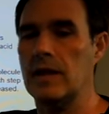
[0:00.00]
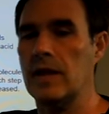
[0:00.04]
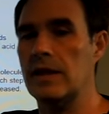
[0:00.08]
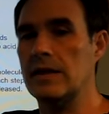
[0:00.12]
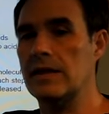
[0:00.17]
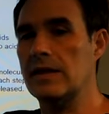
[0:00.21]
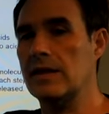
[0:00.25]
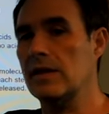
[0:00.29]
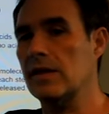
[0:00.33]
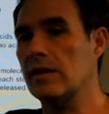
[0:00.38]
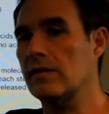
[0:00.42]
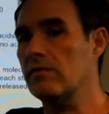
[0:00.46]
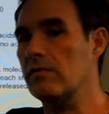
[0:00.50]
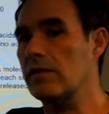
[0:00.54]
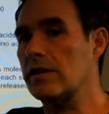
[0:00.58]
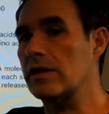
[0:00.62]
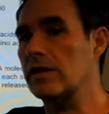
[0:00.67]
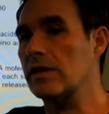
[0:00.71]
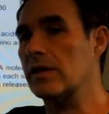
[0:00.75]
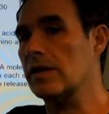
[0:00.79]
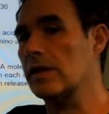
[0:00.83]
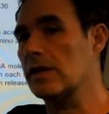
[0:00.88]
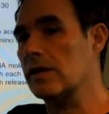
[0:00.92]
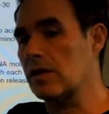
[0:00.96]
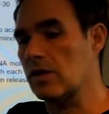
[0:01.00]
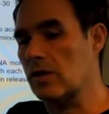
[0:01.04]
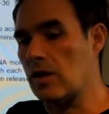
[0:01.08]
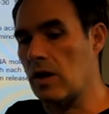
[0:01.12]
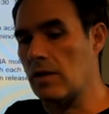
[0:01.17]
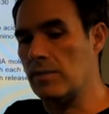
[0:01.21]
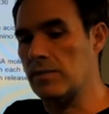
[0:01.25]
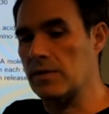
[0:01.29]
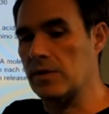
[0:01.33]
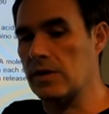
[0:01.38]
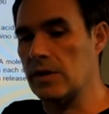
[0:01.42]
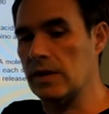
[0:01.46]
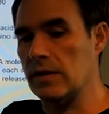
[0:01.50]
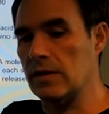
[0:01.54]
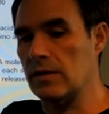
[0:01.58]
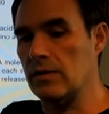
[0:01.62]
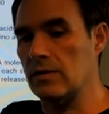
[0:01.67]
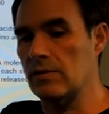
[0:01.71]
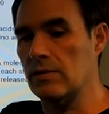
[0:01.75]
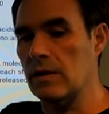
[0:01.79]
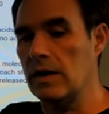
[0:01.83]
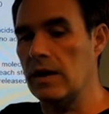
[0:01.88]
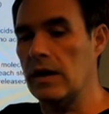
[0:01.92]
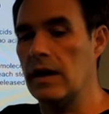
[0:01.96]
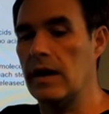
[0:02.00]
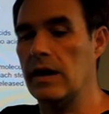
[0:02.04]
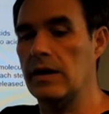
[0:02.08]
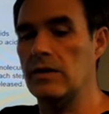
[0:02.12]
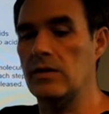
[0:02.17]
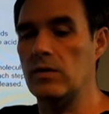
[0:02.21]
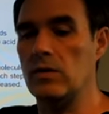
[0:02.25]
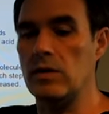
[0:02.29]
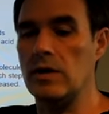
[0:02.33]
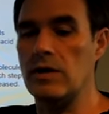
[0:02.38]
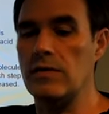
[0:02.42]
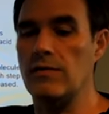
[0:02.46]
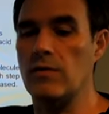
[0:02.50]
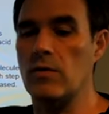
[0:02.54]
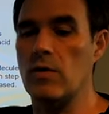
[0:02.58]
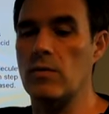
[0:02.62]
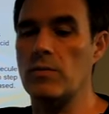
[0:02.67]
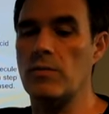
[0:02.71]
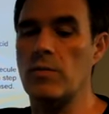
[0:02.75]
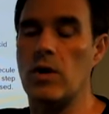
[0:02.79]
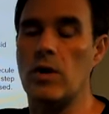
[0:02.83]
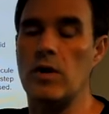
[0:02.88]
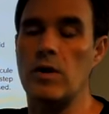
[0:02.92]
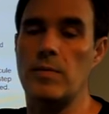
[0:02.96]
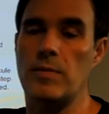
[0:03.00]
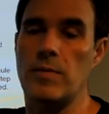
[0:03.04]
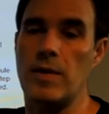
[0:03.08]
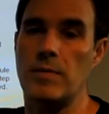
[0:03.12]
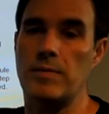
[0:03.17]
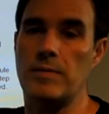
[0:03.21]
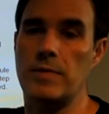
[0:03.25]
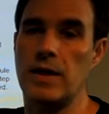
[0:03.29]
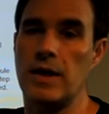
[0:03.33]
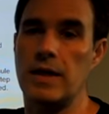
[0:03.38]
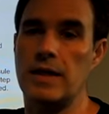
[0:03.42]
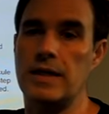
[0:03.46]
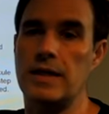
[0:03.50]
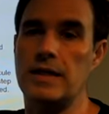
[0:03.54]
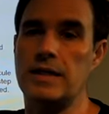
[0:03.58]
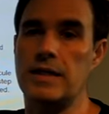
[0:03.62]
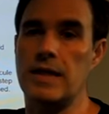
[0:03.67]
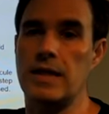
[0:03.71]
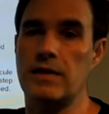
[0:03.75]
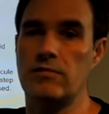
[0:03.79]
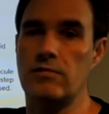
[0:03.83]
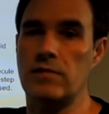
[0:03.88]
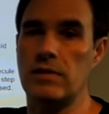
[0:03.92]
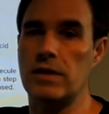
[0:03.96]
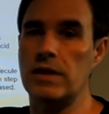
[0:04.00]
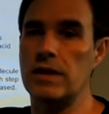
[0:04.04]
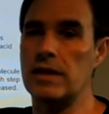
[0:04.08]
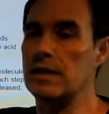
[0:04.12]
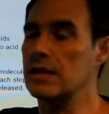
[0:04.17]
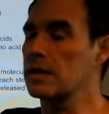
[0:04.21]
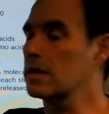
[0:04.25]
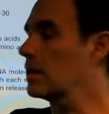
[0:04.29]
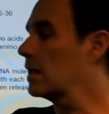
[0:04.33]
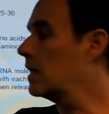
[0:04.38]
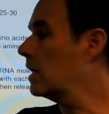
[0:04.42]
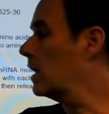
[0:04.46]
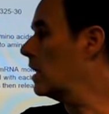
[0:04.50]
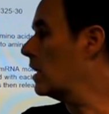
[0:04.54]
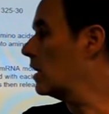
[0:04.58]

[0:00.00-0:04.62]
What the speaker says: until it reaches a stop signal. A newly formed polypeptide is then released.